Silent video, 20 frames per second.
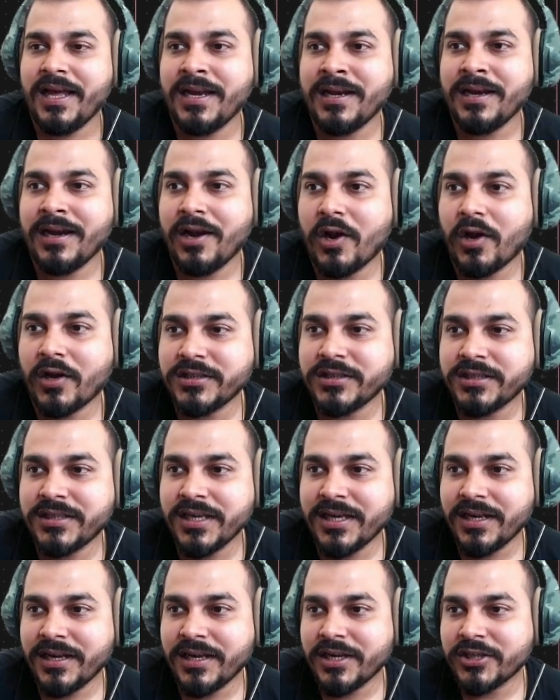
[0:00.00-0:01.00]
in
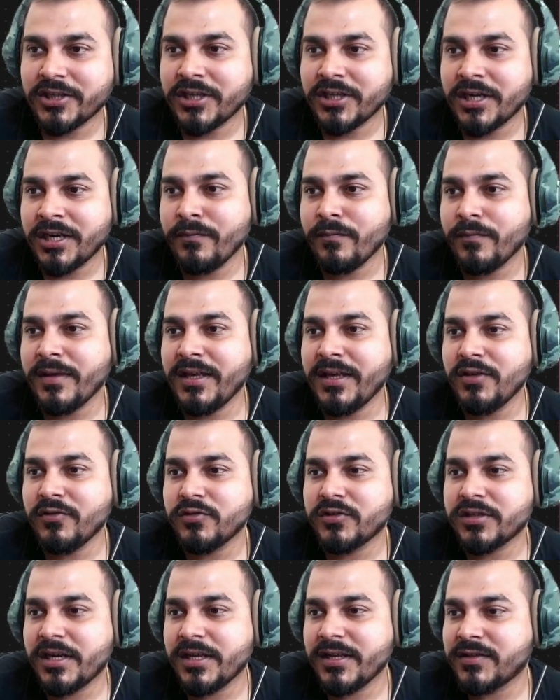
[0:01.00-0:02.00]
logistic regression, we
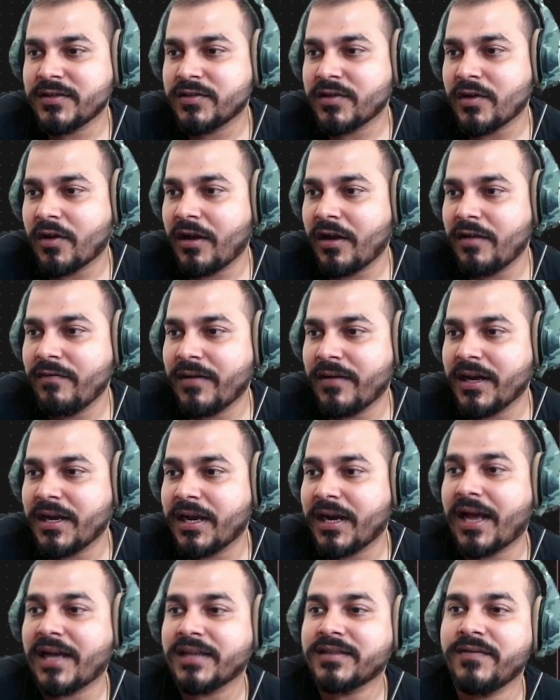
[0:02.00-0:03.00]
usually solve
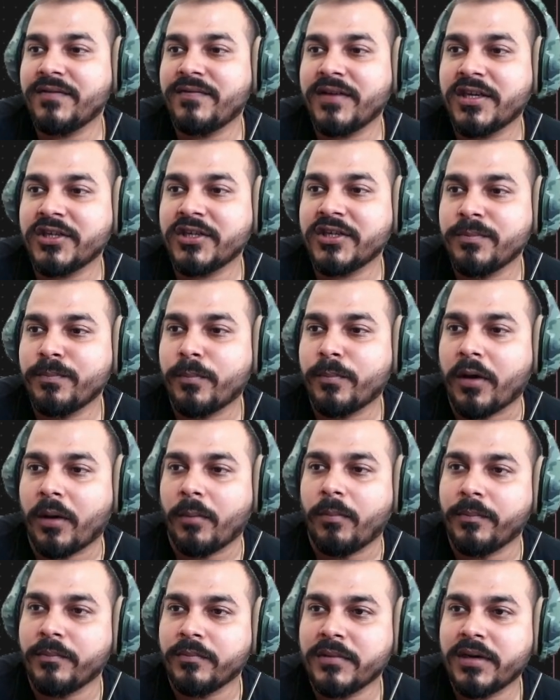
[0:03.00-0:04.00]
a classification
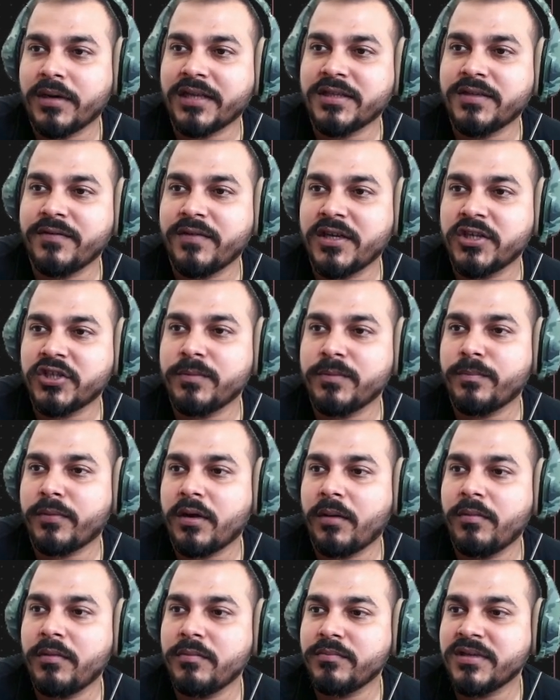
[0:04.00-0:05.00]
problem. Classification
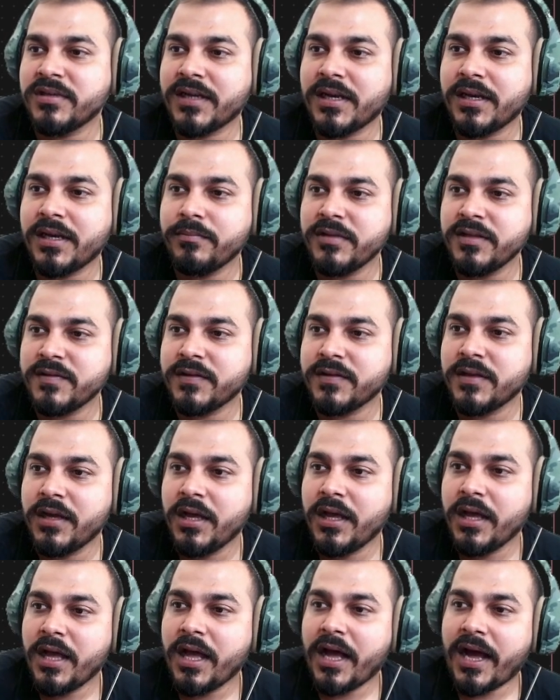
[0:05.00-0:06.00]
problem basically means
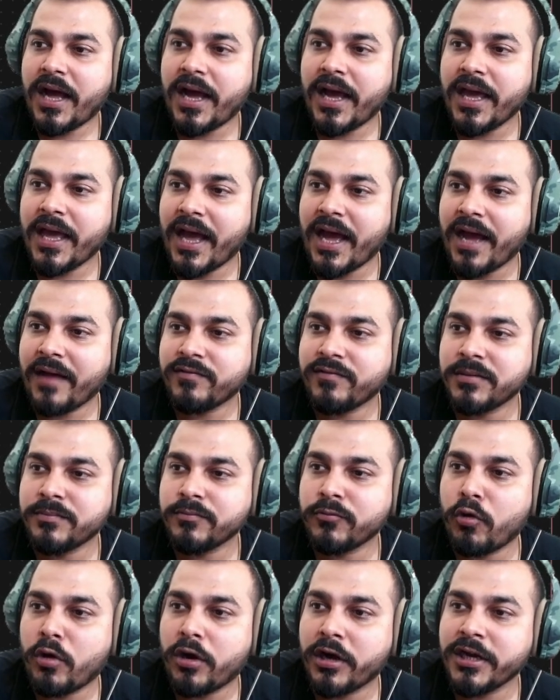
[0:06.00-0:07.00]
I have
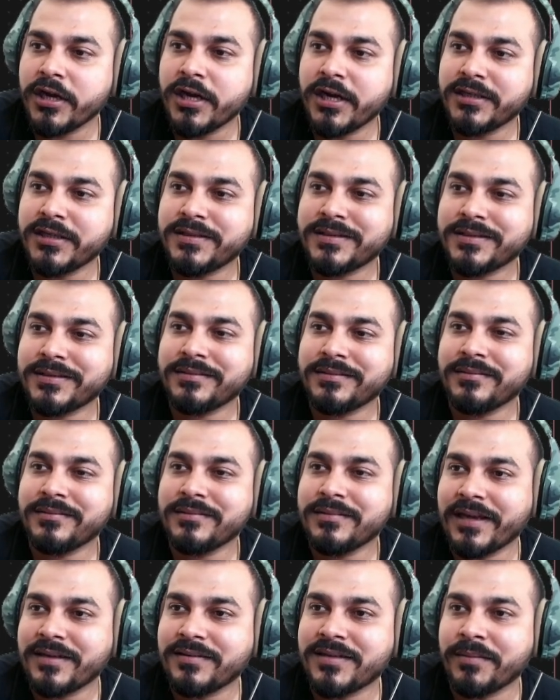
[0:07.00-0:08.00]
some coordinates,
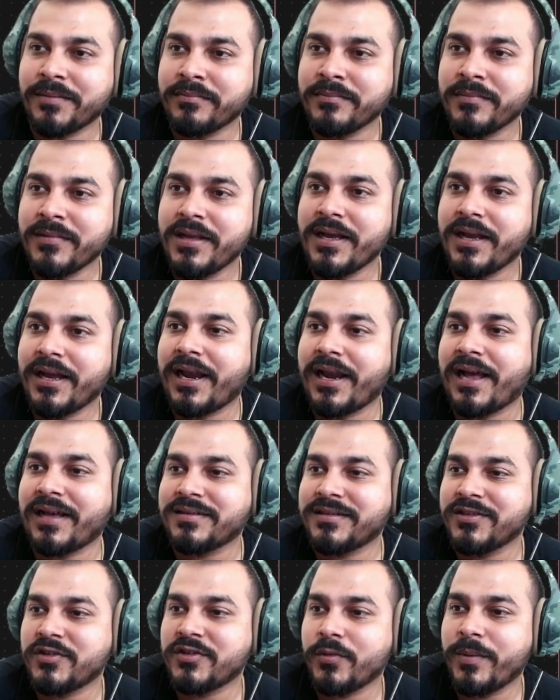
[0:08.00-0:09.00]
like some
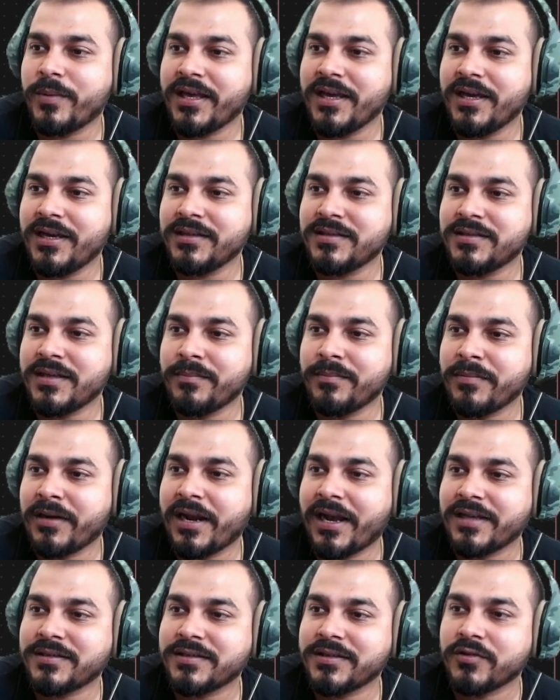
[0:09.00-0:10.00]
classes over here,
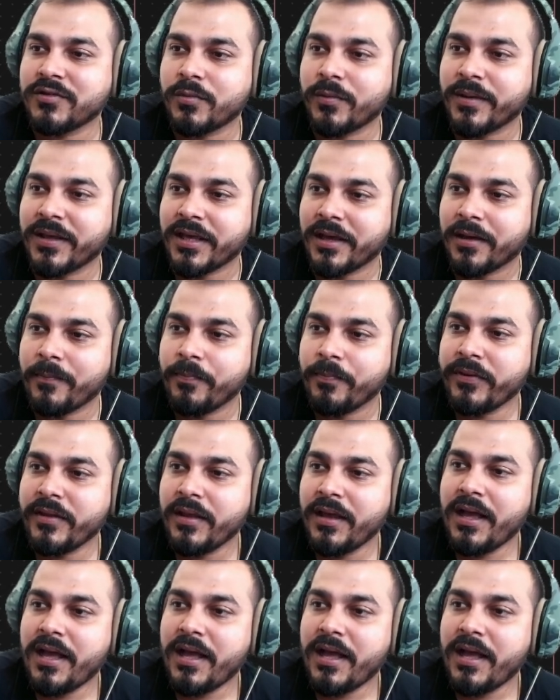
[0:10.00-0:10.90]
some classes over here.